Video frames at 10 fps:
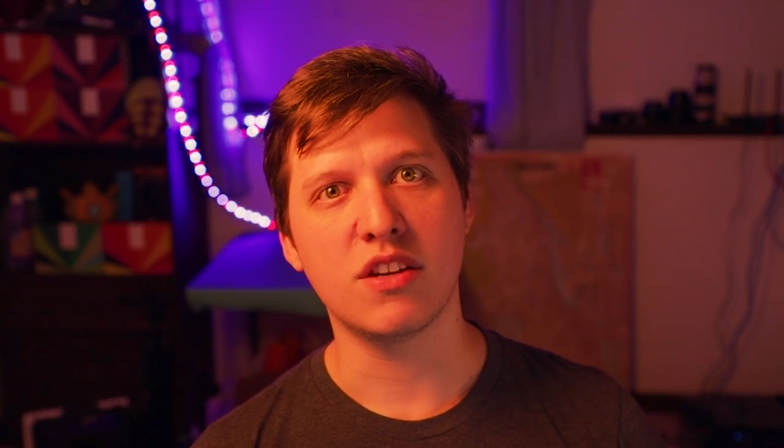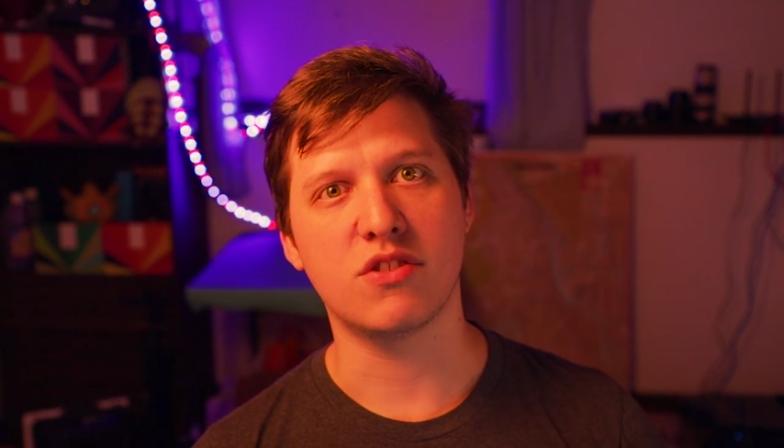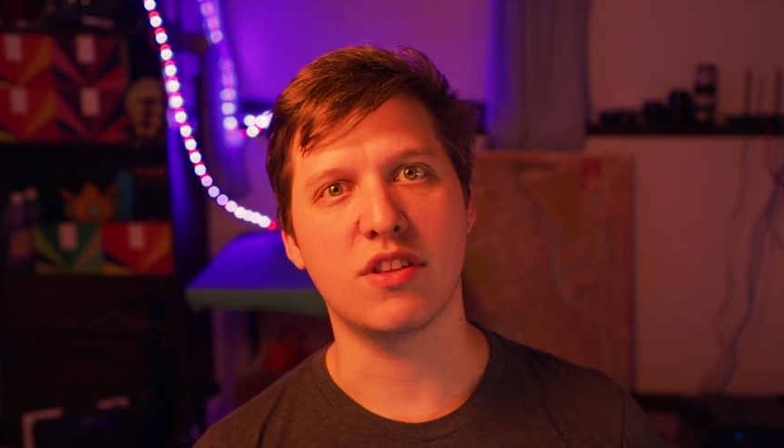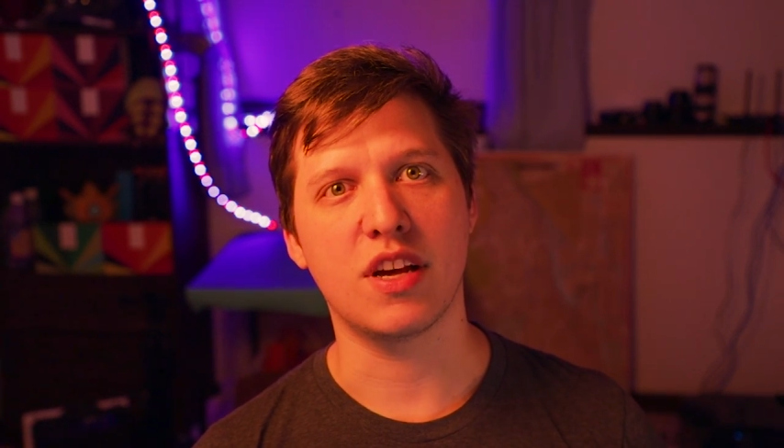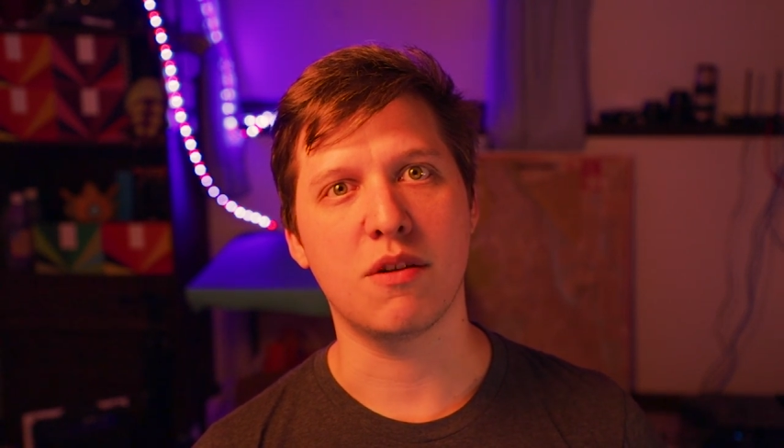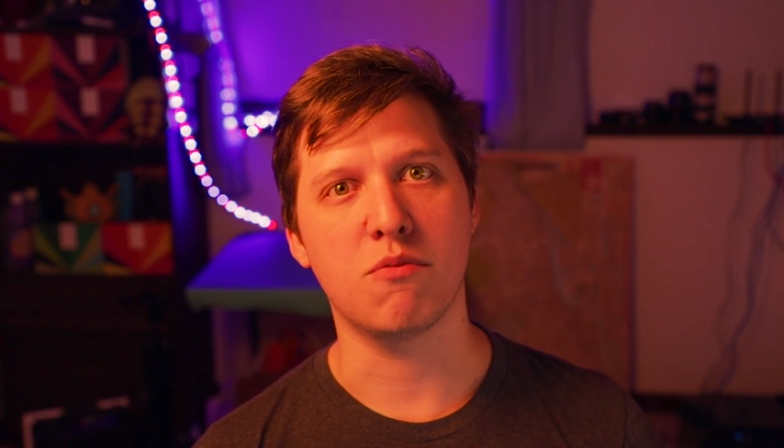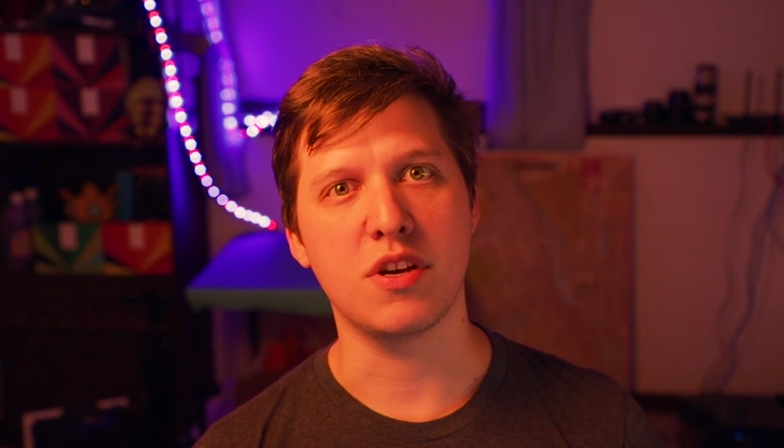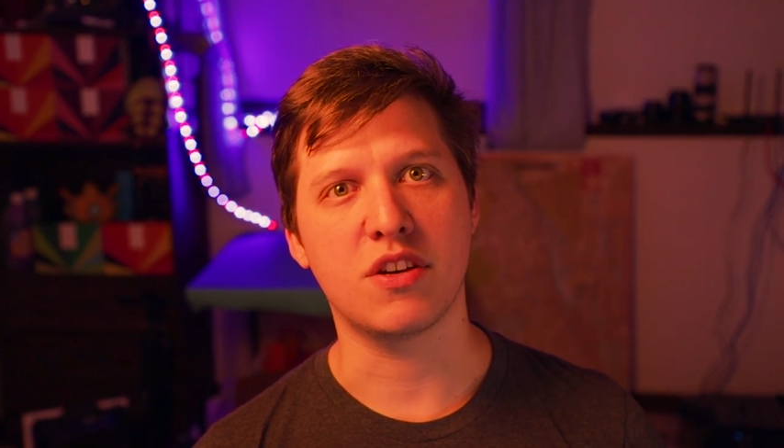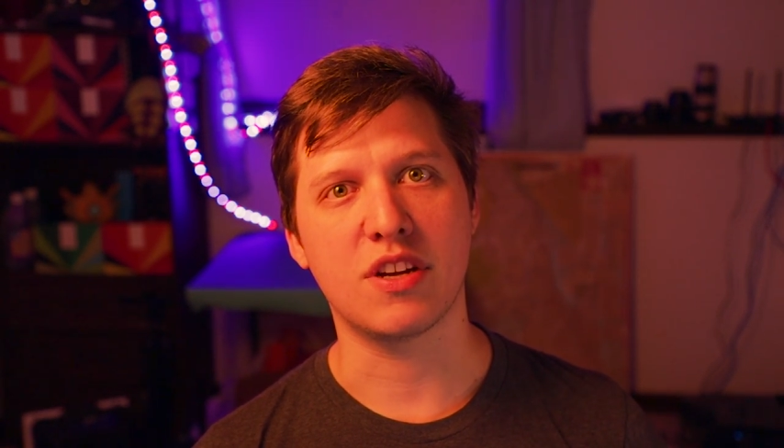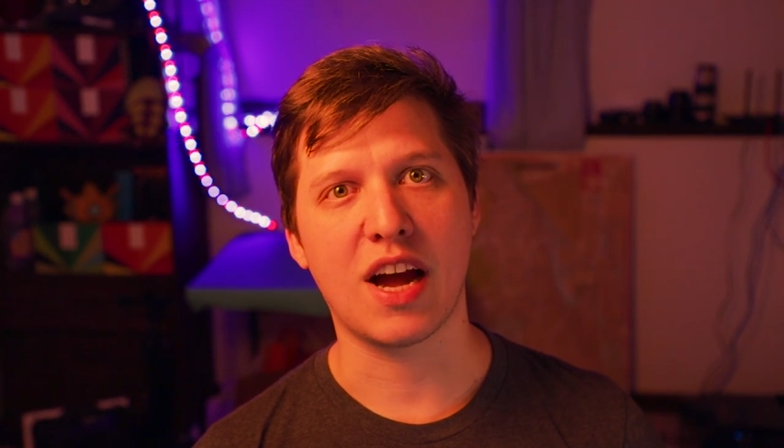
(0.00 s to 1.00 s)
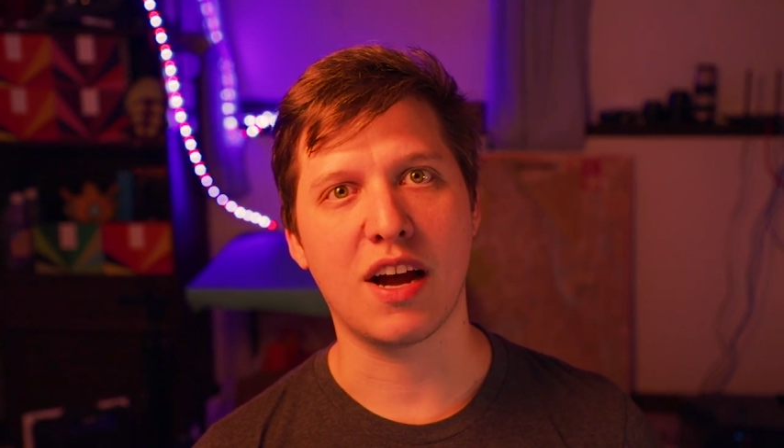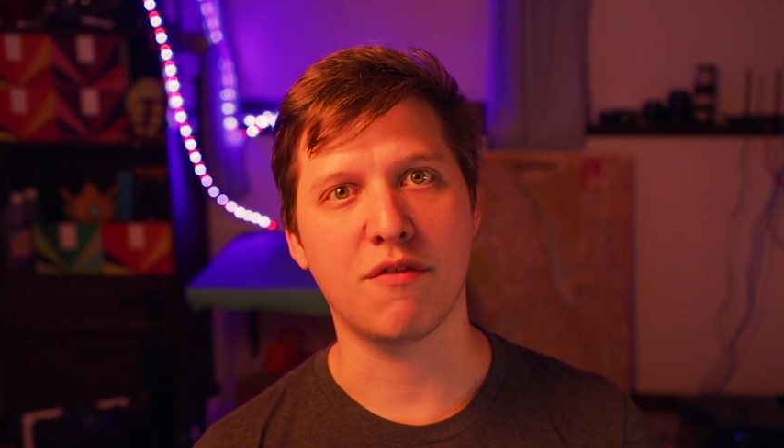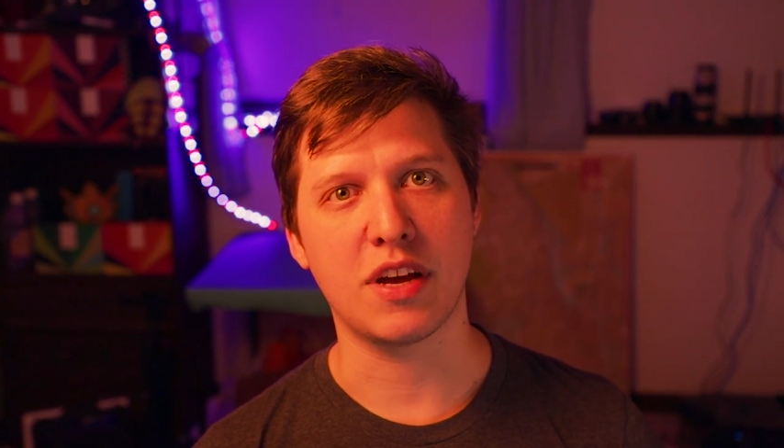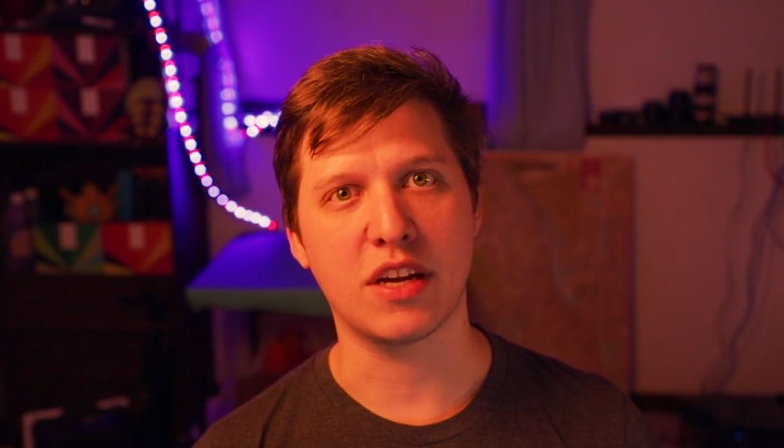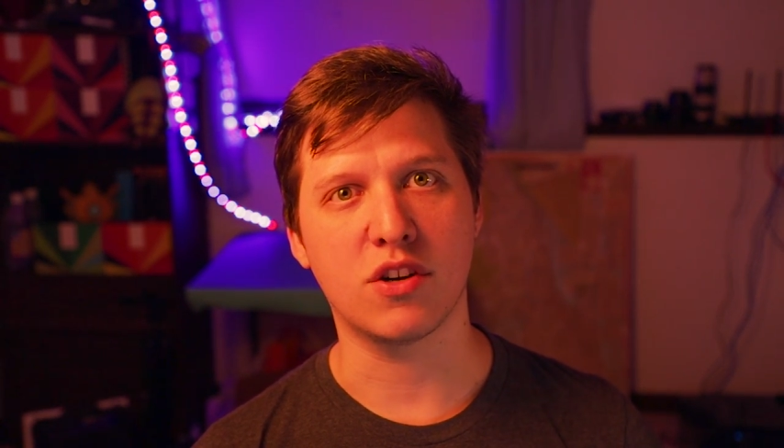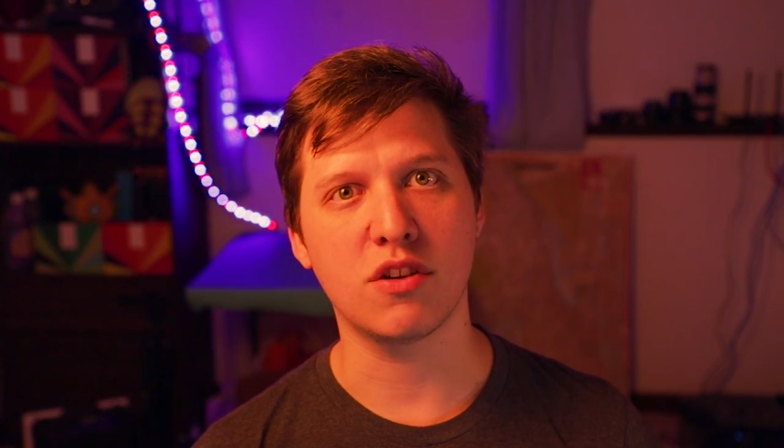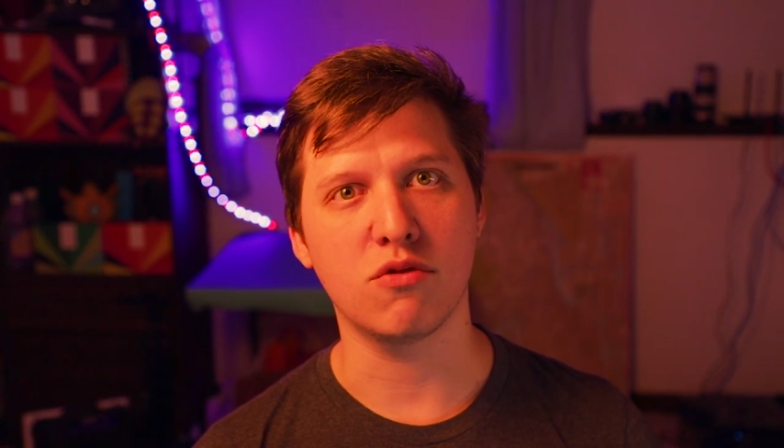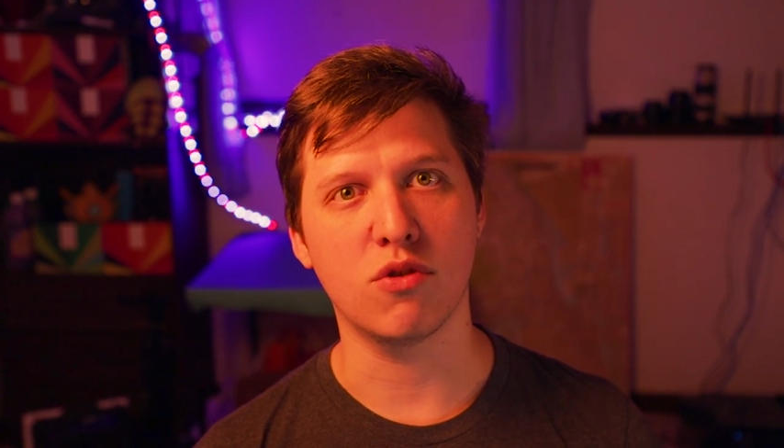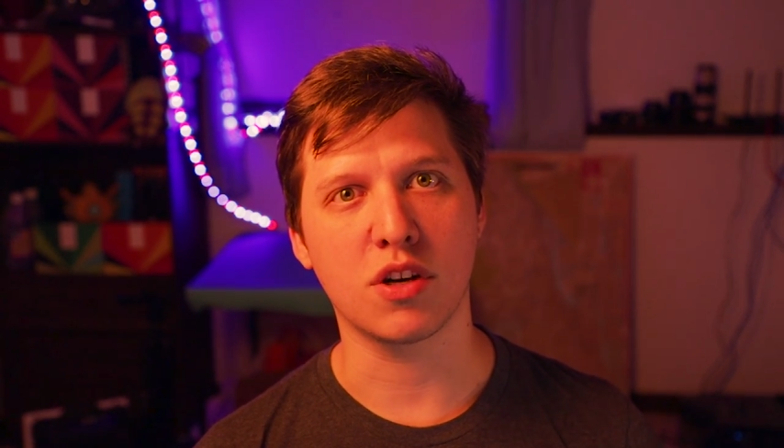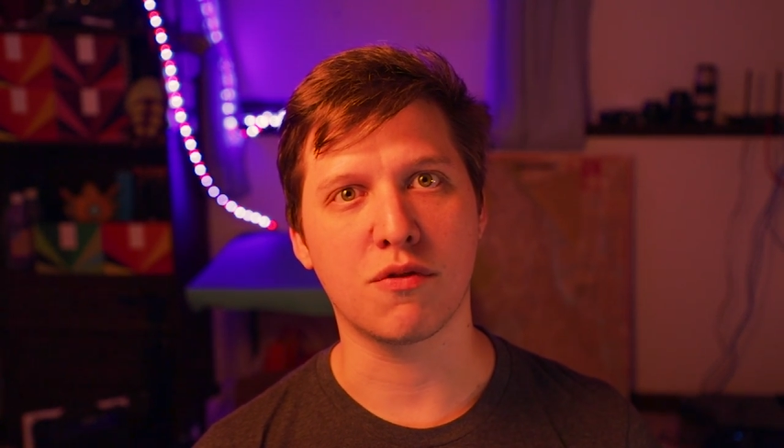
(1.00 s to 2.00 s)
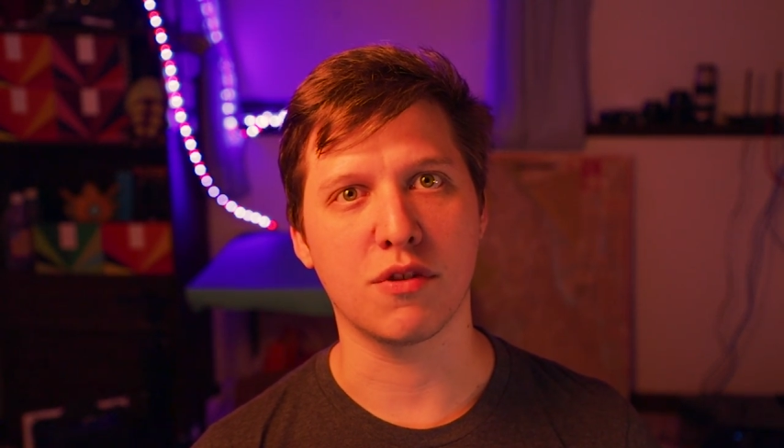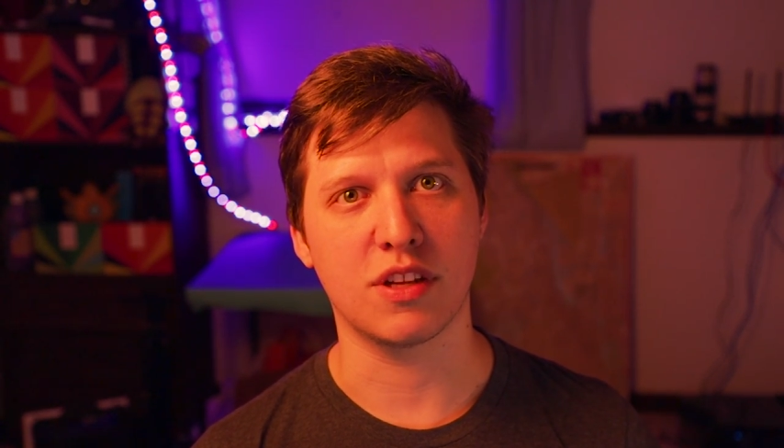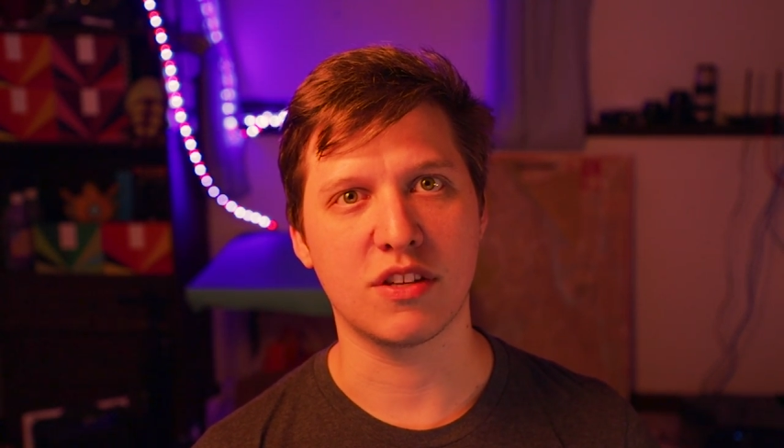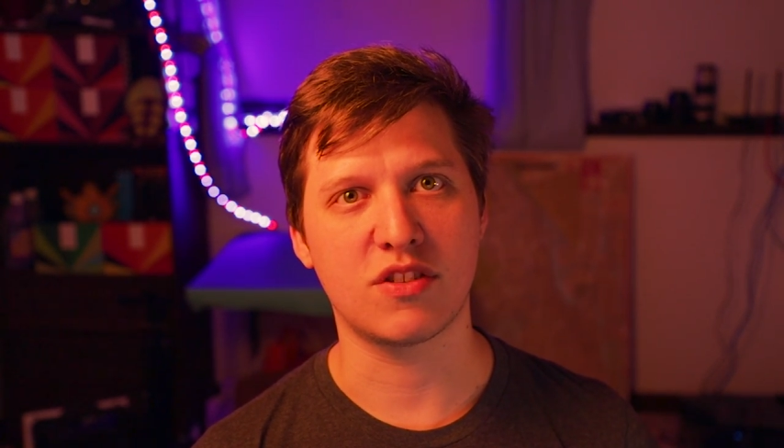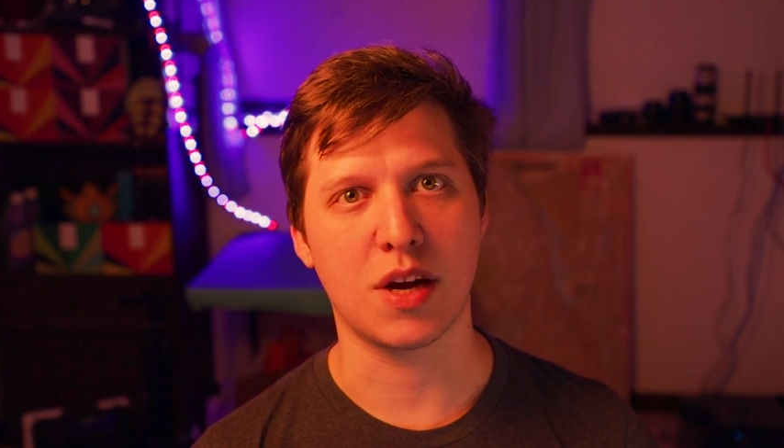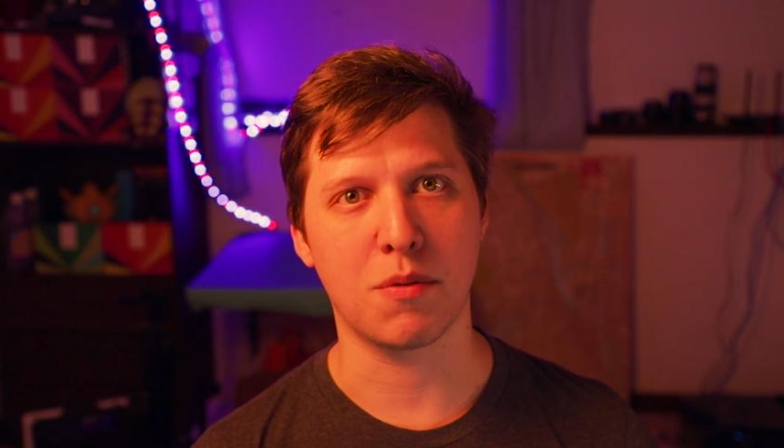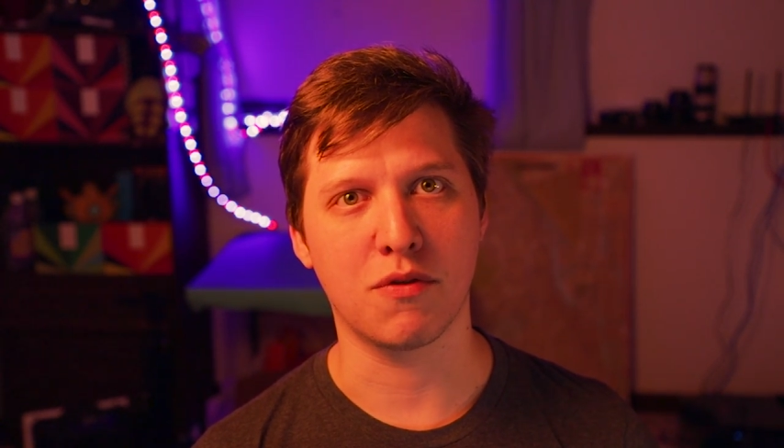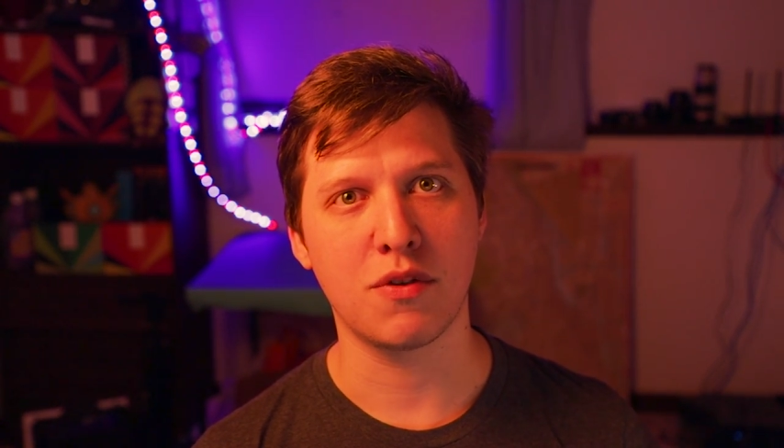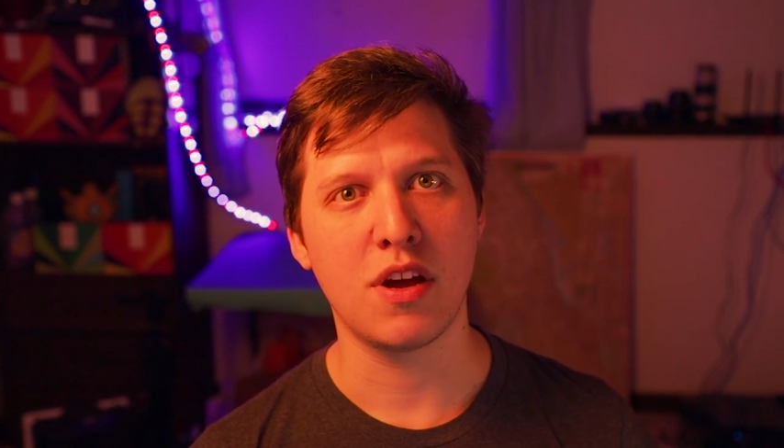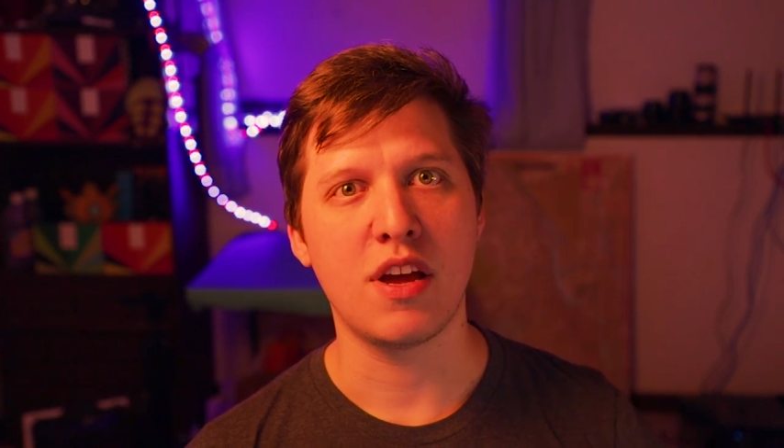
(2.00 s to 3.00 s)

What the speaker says: so that we could have a good look for this type of